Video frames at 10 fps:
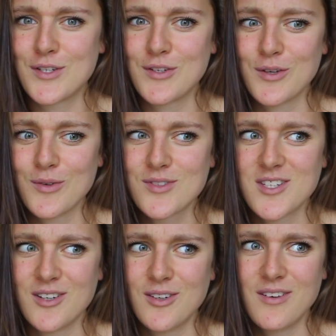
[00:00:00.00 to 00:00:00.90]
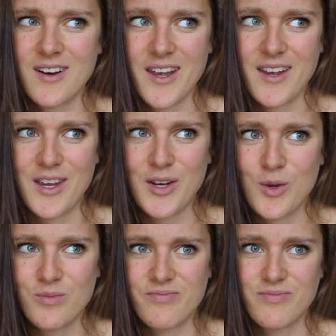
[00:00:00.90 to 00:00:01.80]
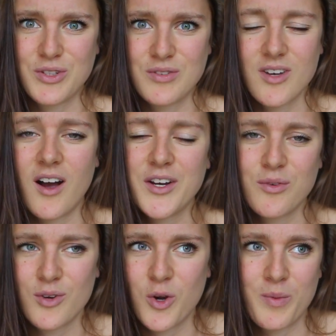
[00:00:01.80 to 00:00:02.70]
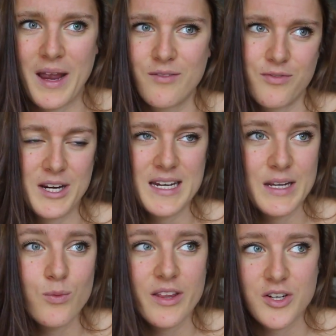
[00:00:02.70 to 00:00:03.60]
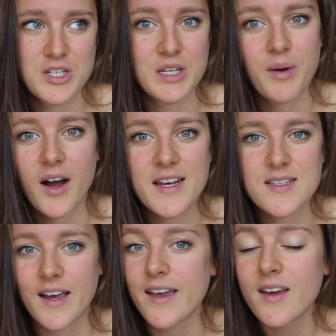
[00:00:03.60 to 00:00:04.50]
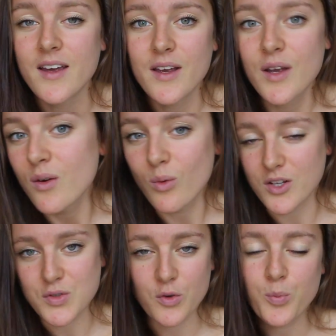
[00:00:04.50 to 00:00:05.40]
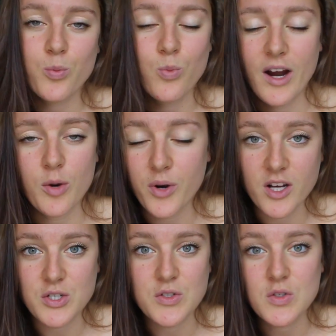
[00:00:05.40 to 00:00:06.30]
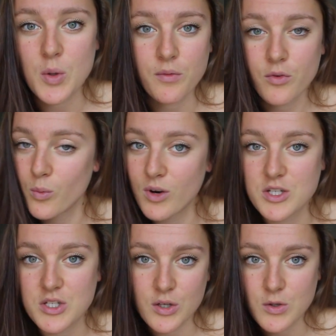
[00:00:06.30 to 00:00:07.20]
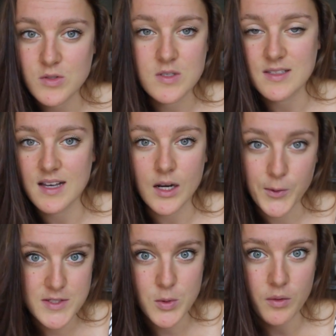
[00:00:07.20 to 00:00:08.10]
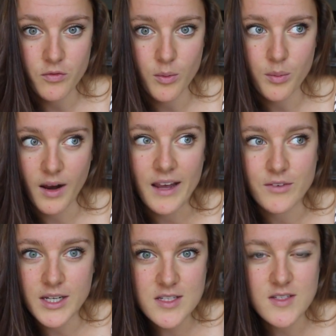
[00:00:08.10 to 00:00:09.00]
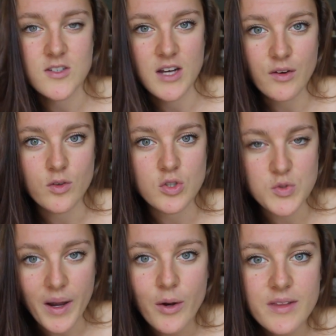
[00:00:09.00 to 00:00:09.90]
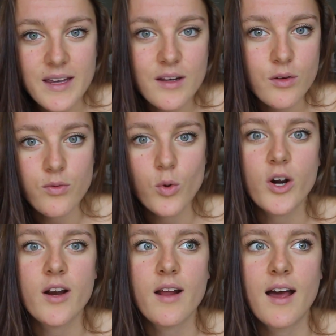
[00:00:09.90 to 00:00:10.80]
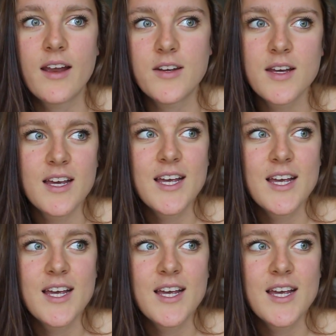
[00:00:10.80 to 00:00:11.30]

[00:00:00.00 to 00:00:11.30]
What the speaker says: to do. So, and like, you know, I don't know about Freelee and whether she buys like where her produce is coming from, where she knows exactly where it's coming from, but like vegans in general just buy what they can afford, and